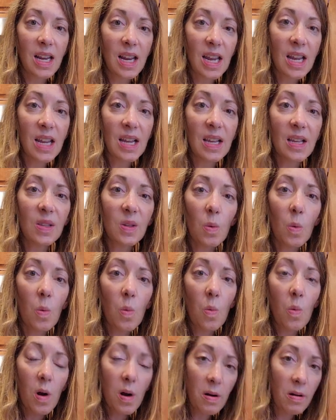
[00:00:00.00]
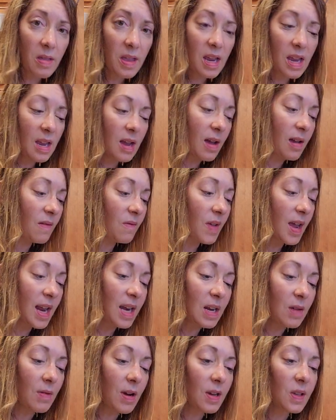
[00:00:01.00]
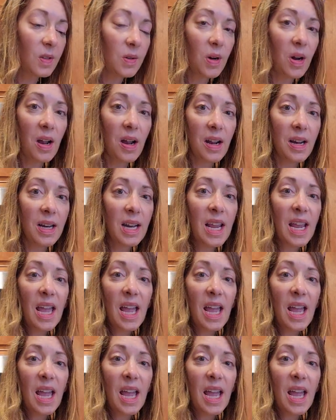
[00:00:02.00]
is worthy of any restaurant,